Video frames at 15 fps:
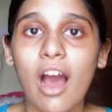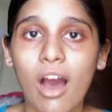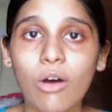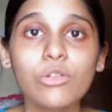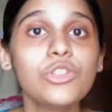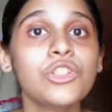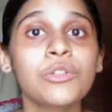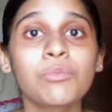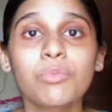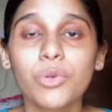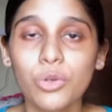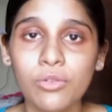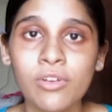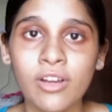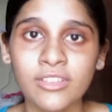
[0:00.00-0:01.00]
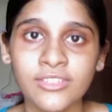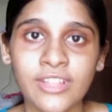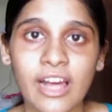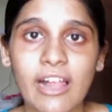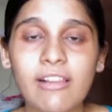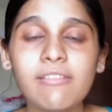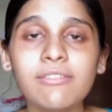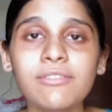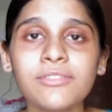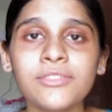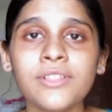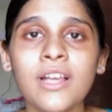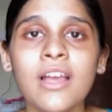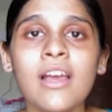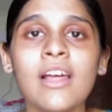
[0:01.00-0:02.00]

how to improve yourselves,